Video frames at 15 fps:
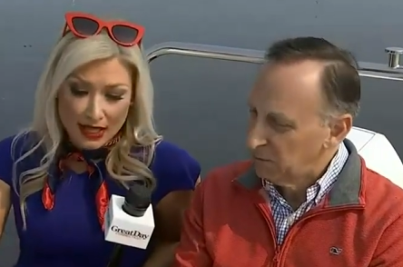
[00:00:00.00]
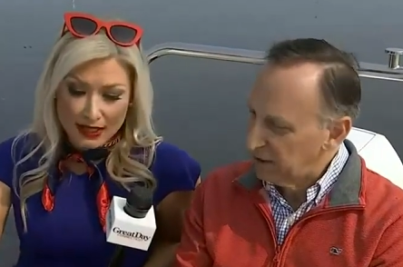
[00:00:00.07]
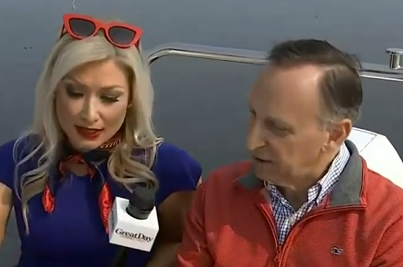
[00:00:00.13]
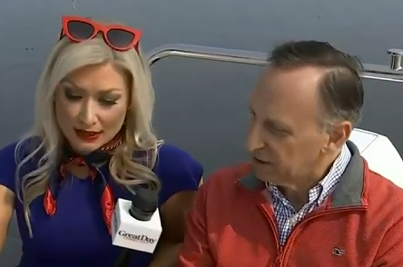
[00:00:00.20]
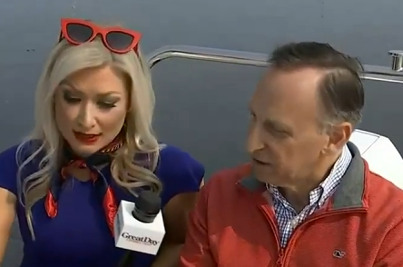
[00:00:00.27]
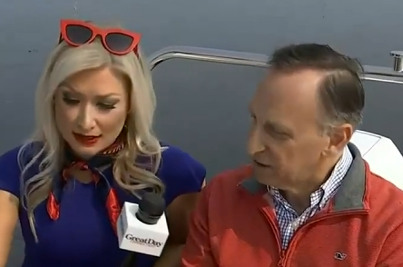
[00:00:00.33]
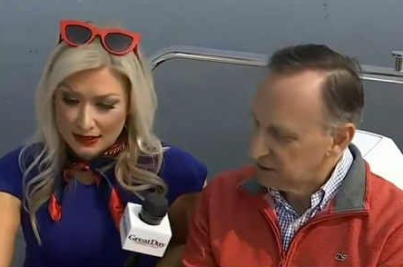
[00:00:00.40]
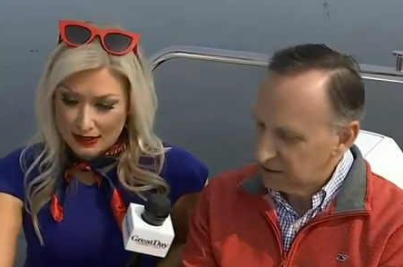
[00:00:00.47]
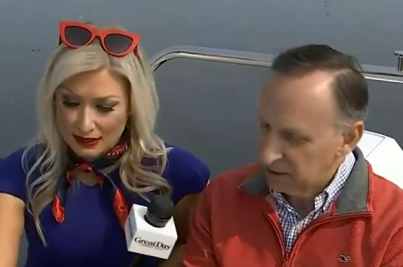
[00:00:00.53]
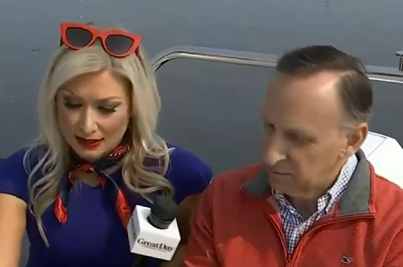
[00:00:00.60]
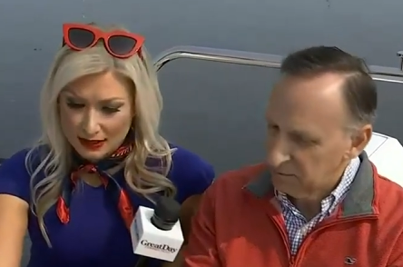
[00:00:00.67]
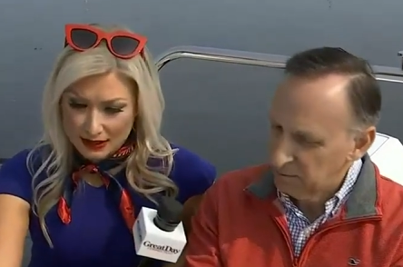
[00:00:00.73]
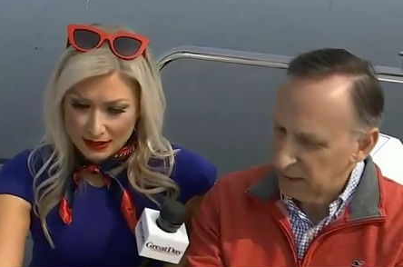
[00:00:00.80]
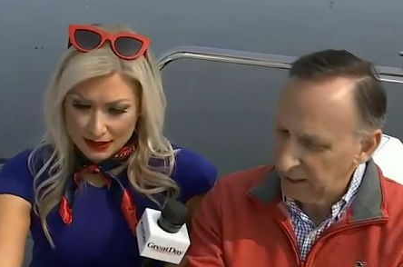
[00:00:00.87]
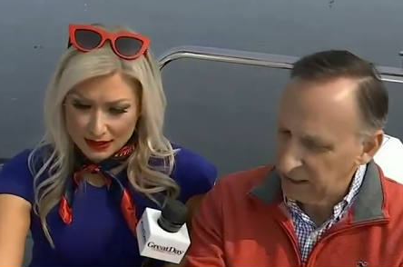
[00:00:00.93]
Speaker 1: But this is it
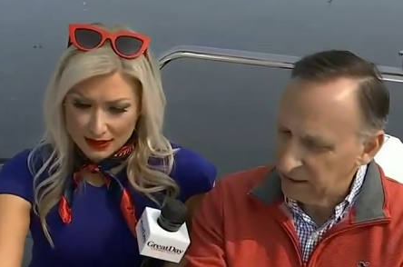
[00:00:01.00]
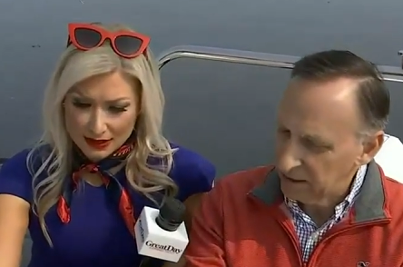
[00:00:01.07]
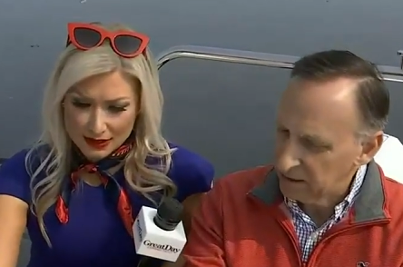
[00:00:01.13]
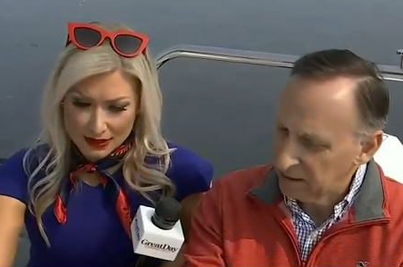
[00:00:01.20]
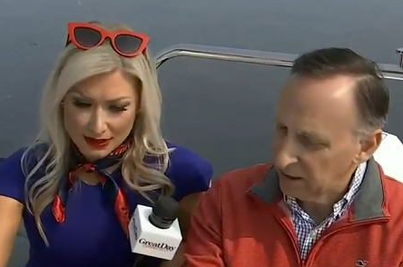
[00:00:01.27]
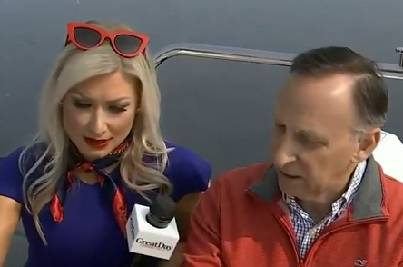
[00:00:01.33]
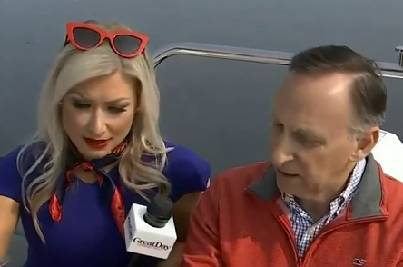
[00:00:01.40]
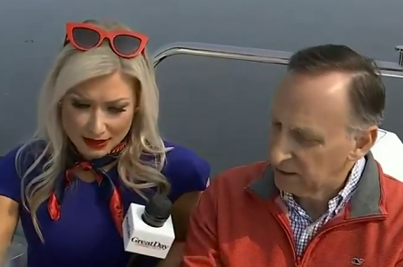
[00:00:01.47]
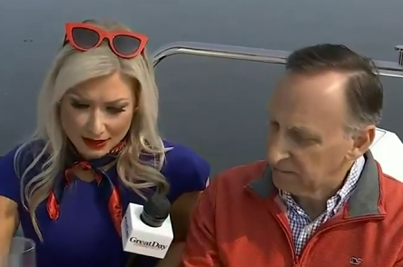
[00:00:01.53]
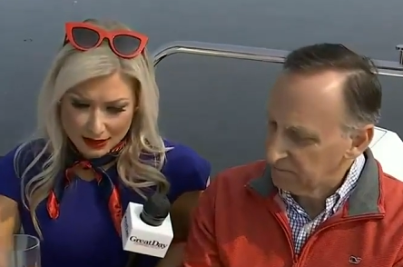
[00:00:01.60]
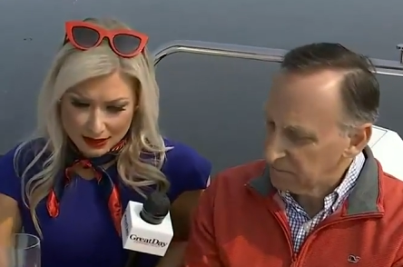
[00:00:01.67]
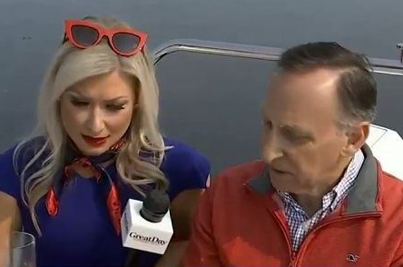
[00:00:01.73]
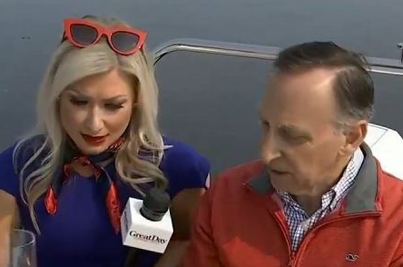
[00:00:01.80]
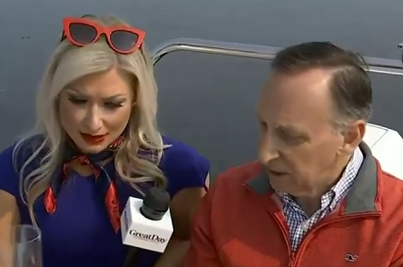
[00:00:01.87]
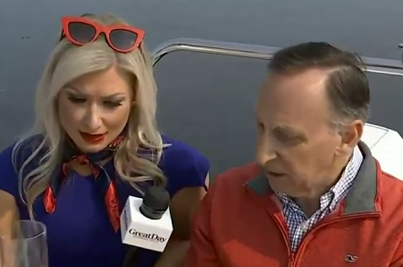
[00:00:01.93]
made in um,
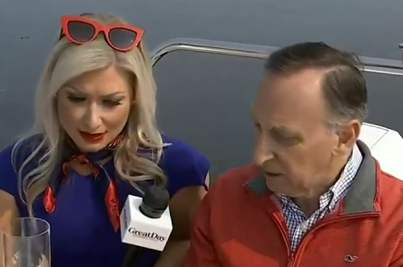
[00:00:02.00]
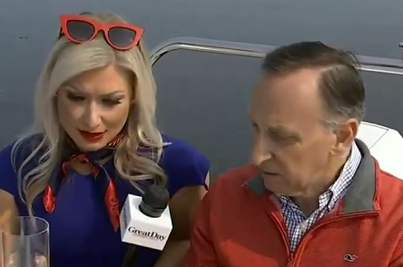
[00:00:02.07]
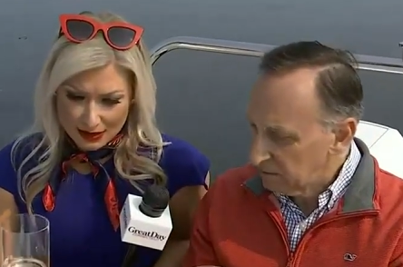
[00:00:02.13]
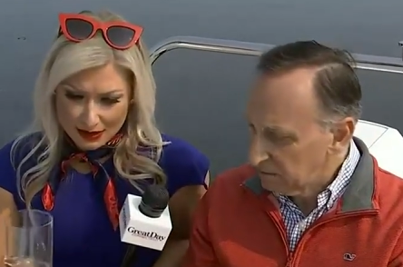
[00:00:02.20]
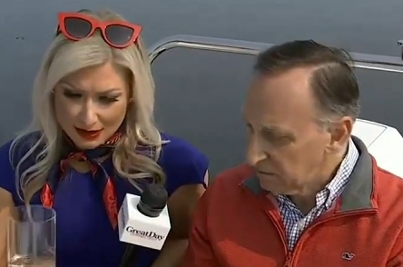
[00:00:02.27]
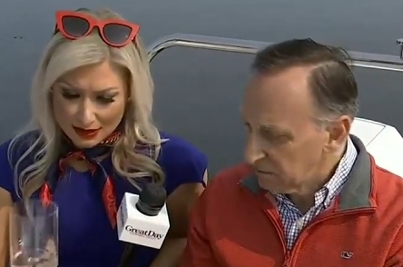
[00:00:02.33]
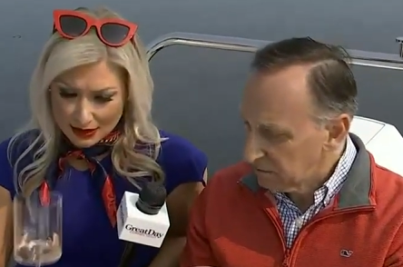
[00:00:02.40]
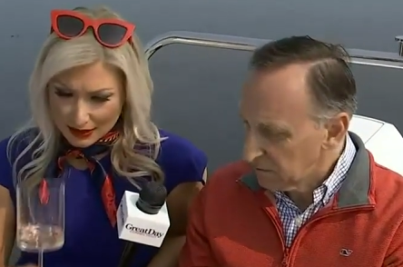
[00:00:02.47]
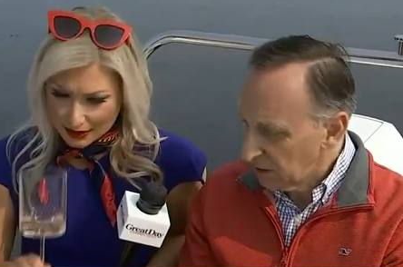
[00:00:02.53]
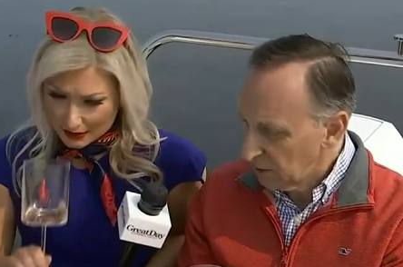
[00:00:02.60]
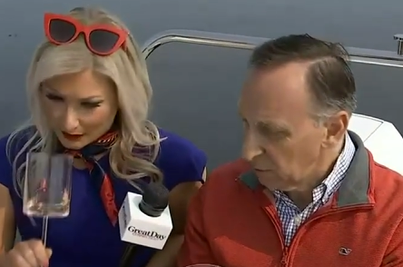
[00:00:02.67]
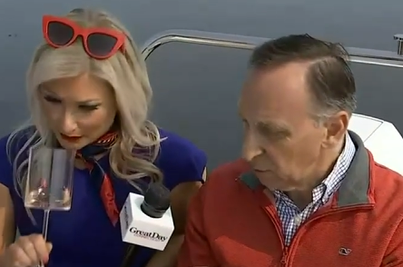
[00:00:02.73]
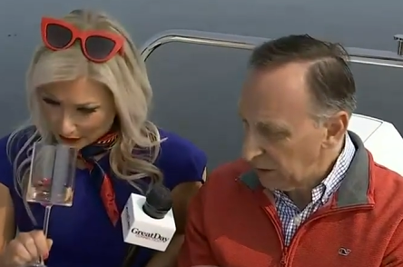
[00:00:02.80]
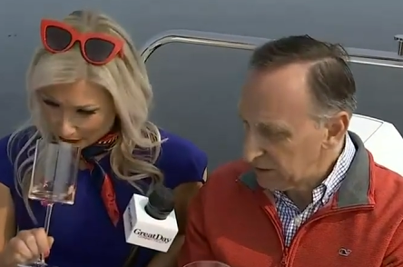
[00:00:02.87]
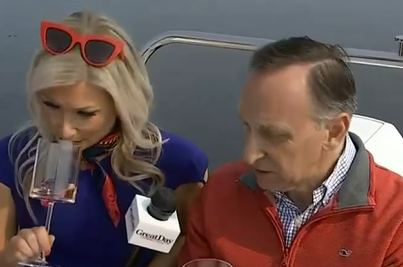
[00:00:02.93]
uh, a
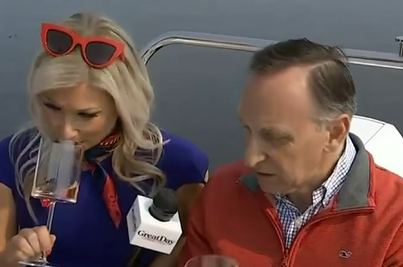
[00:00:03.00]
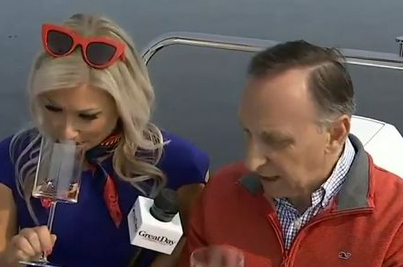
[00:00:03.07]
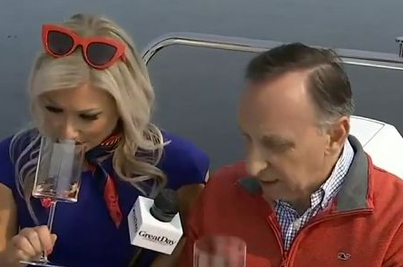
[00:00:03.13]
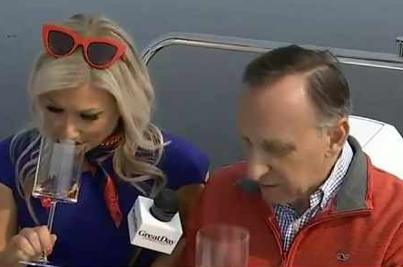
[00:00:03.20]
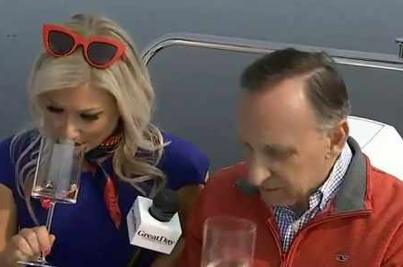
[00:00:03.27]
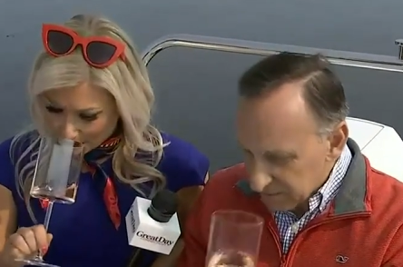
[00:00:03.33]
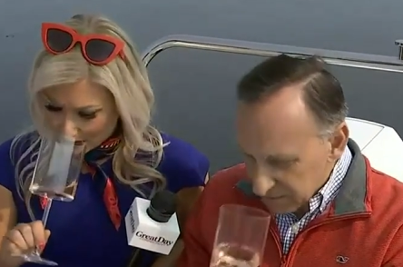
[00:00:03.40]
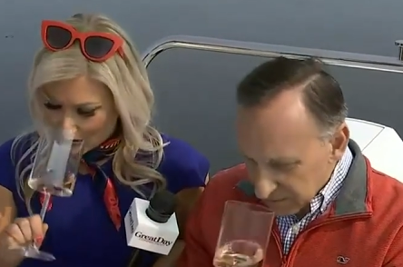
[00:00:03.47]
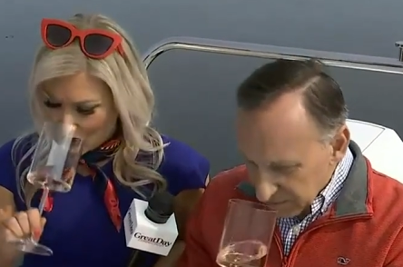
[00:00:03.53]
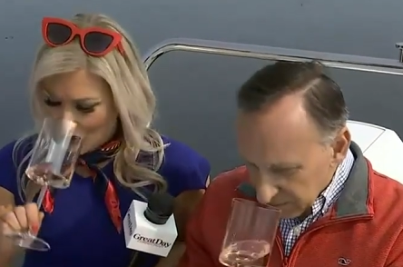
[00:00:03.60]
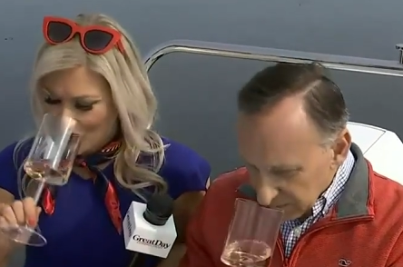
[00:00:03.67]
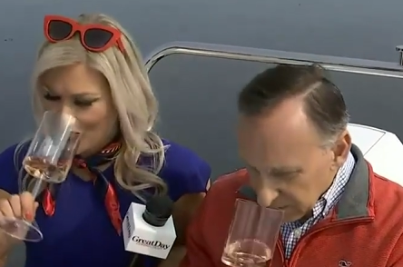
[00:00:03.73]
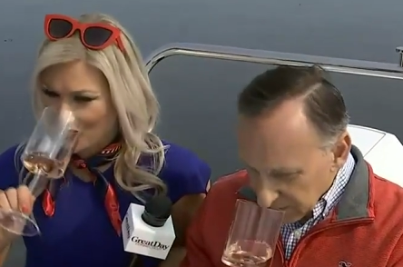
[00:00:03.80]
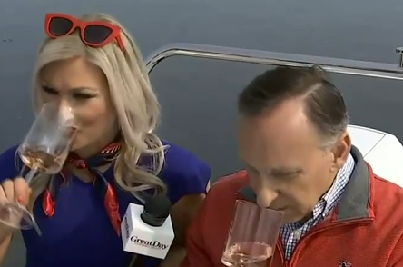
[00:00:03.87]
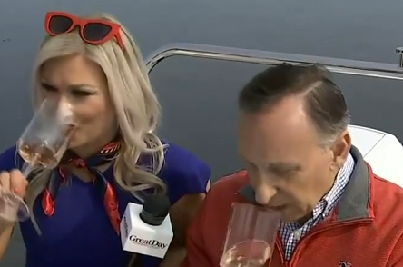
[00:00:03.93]
white style,
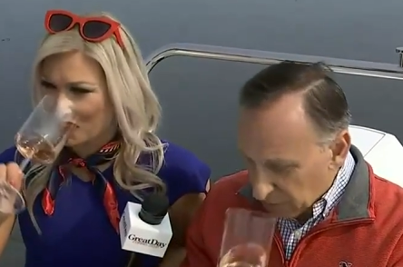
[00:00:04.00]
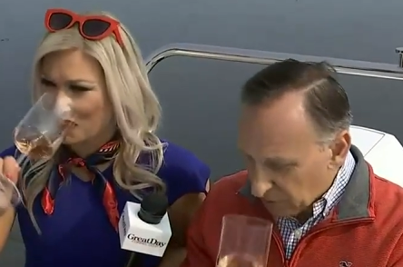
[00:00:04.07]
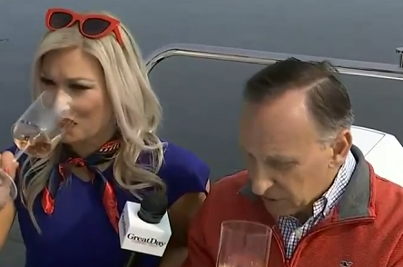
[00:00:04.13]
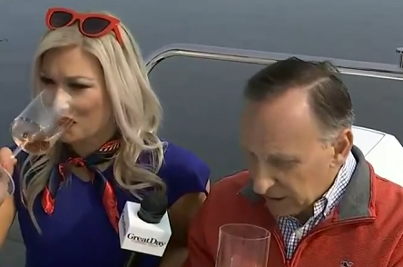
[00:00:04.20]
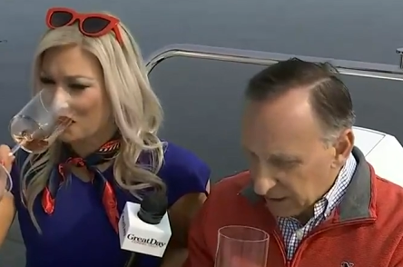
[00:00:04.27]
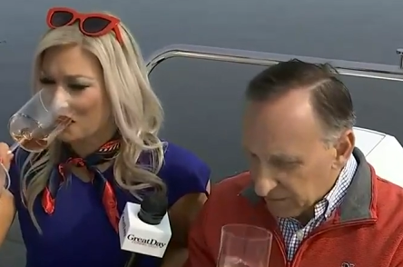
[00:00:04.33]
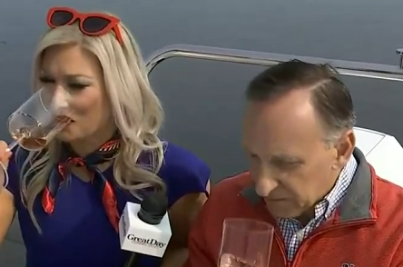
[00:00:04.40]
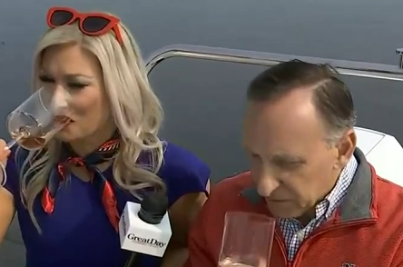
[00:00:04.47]
mm. a rosé.